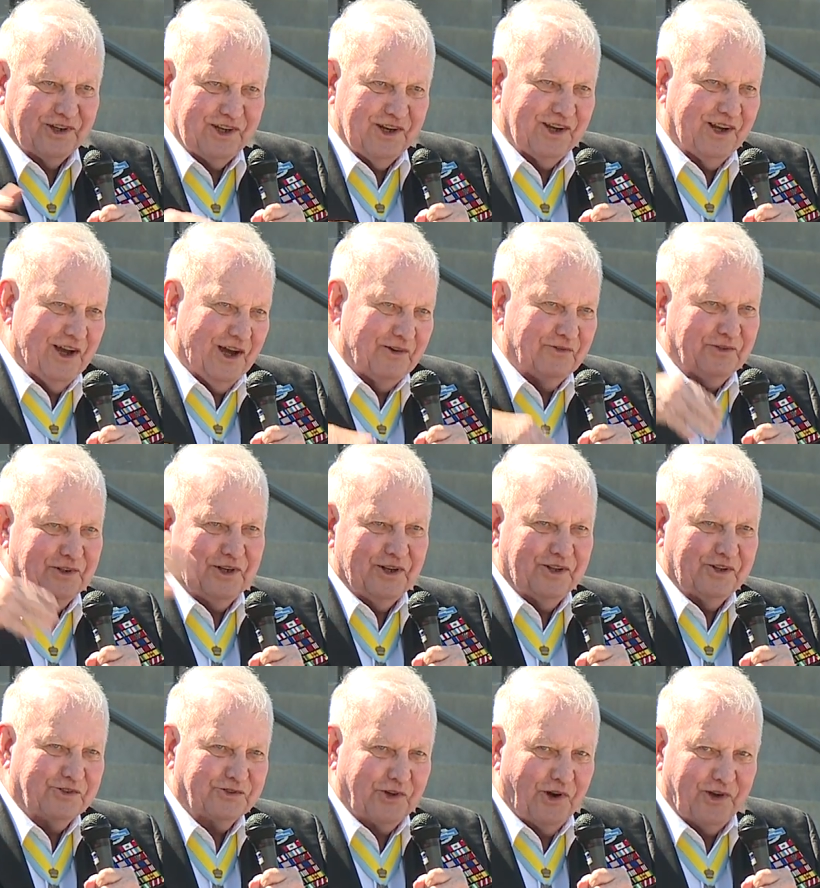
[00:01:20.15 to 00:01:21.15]
then got rid of
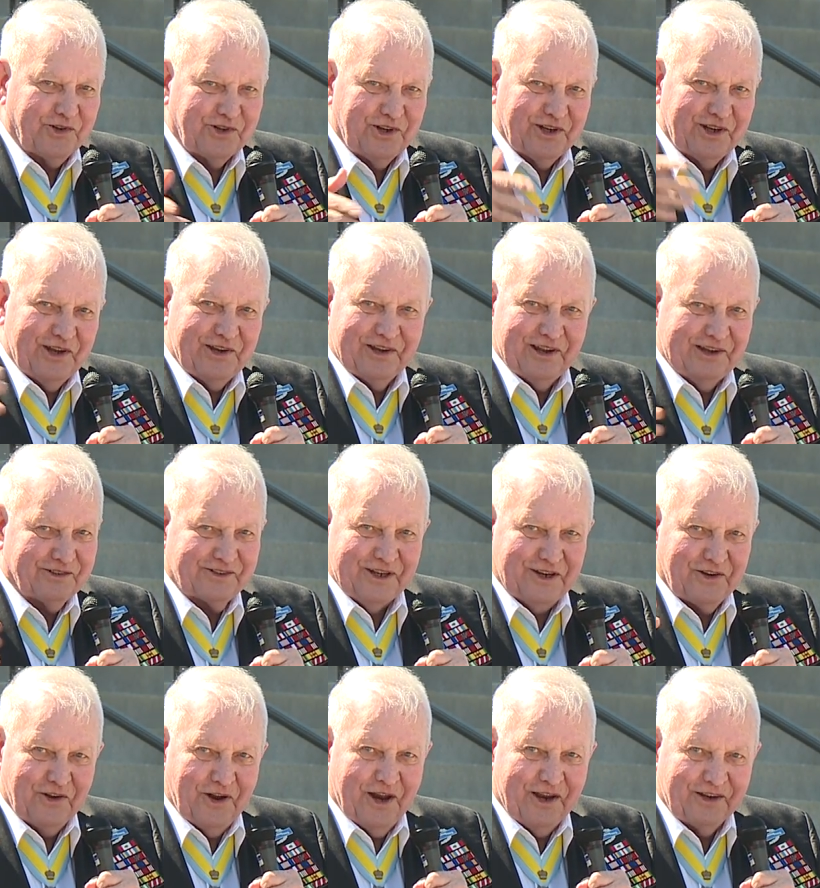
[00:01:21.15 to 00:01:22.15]
the sergeant. And I
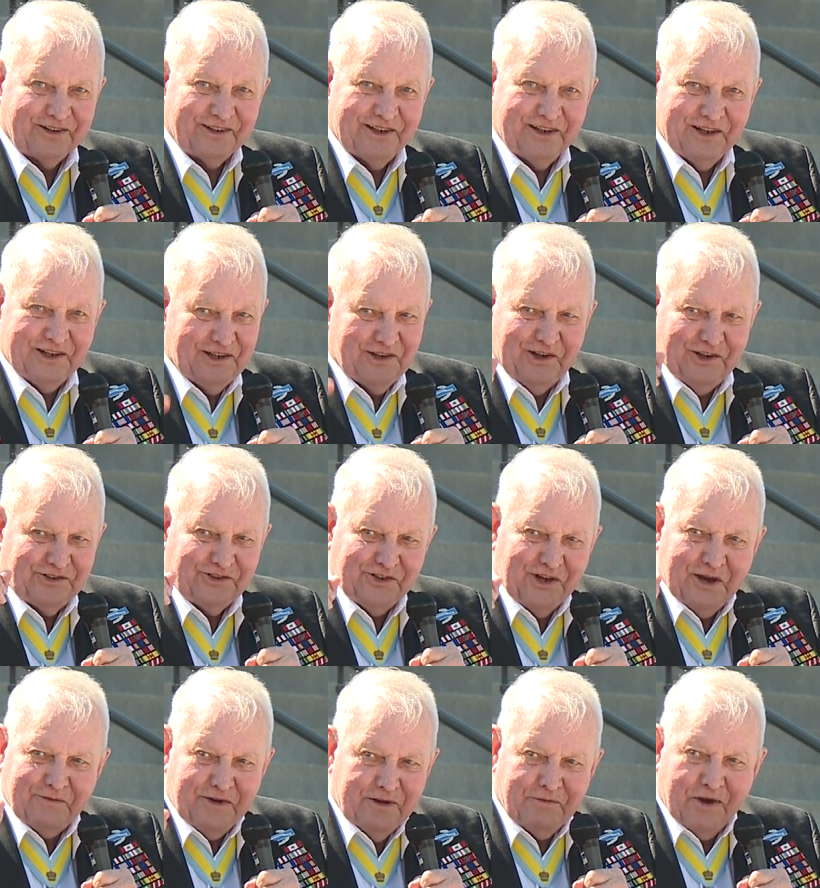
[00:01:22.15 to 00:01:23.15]
said, no, she
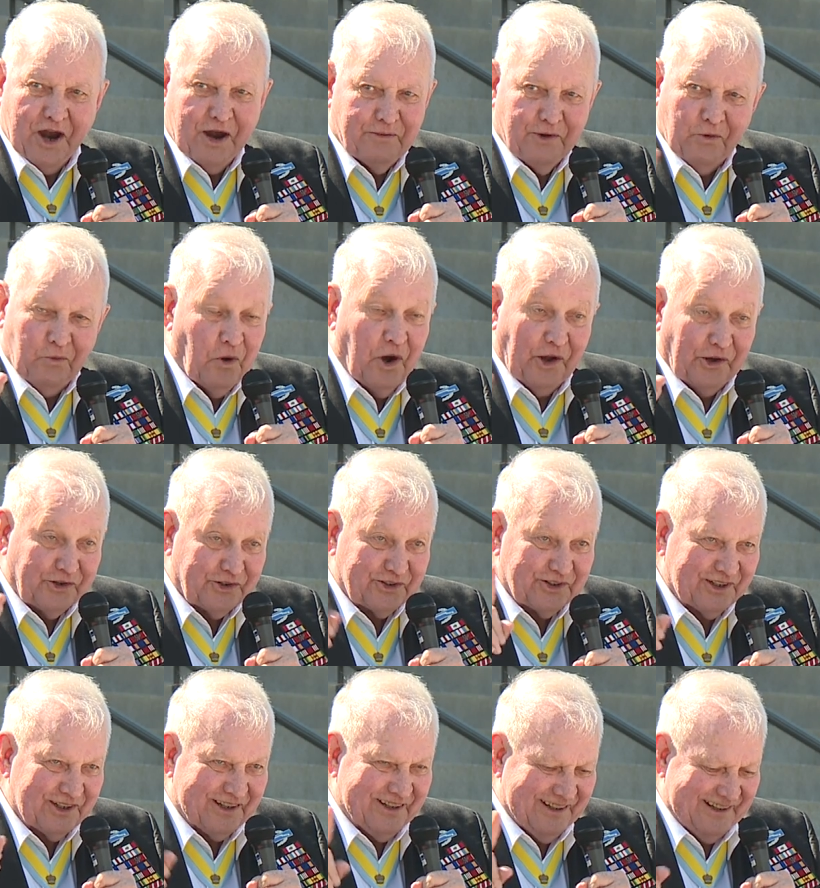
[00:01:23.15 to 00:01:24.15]
ain't been married but once.
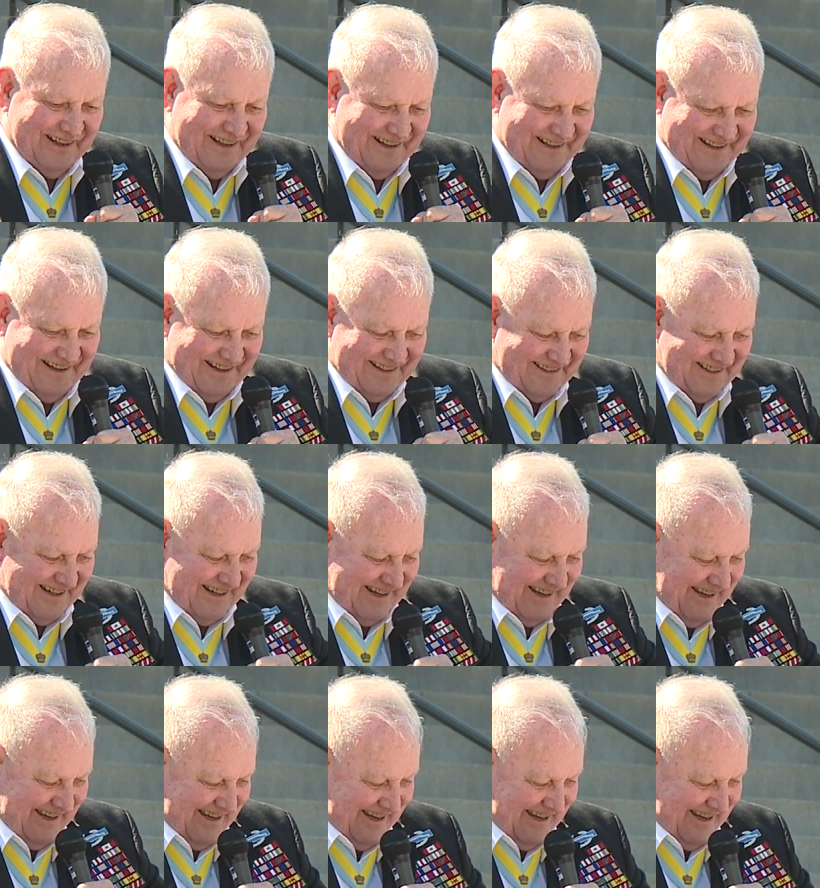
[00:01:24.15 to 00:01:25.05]
That's it.